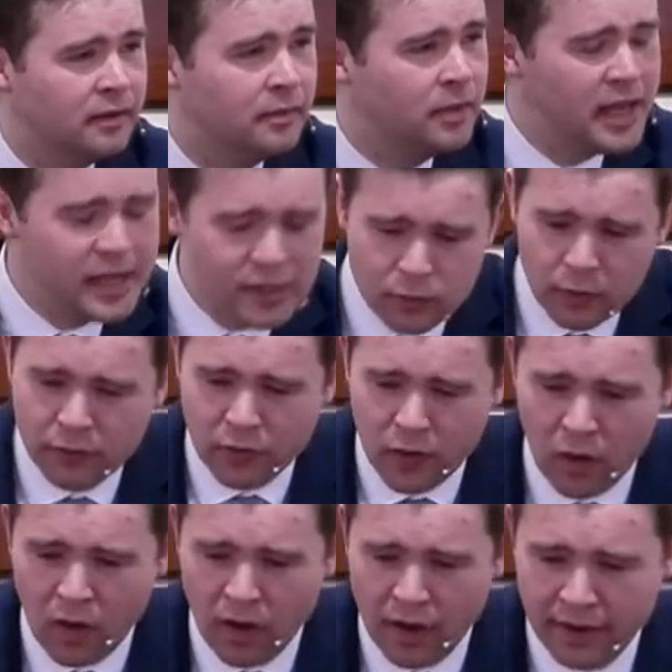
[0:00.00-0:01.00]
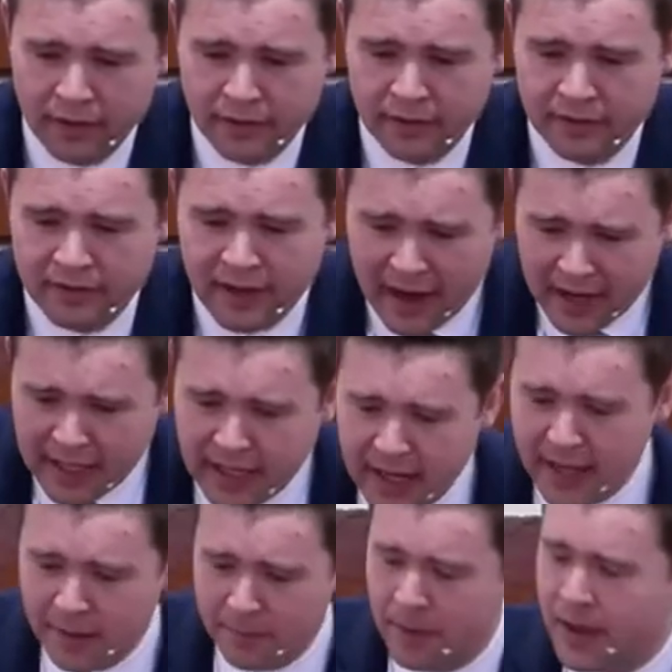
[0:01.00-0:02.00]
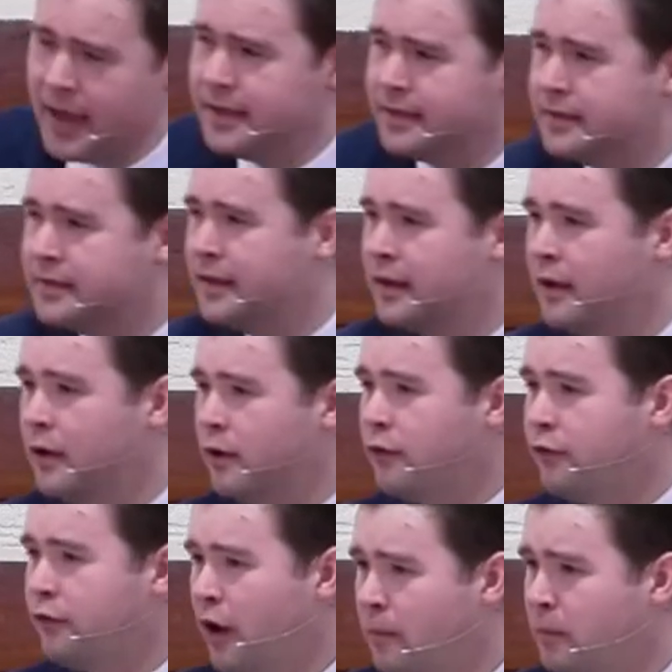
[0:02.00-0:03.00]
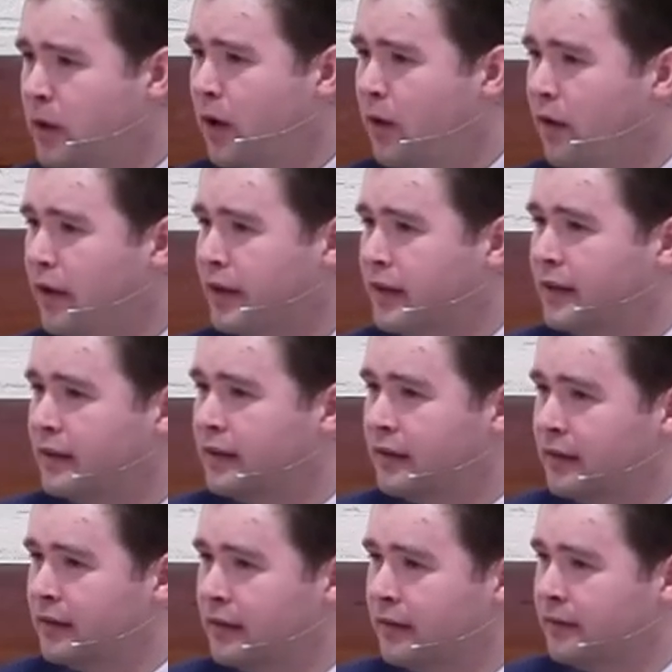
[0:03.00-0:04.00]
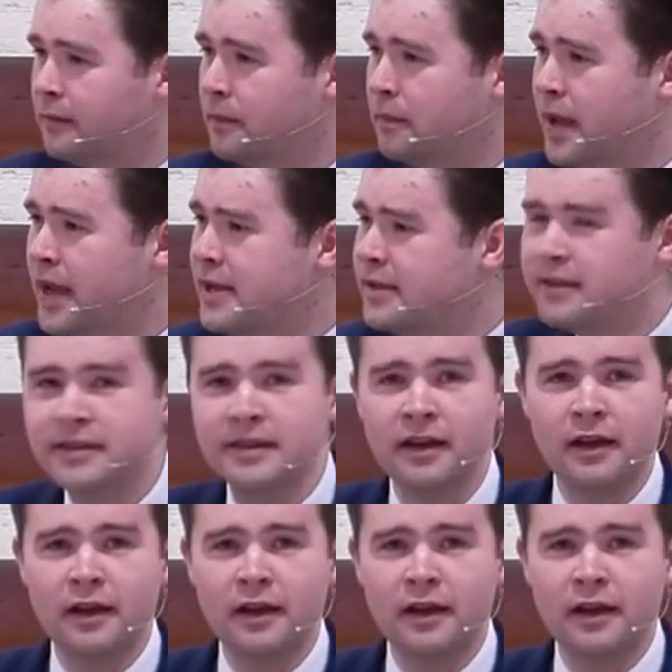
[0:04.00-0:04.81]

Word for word: peace with God. Secondly, peace from God. Peace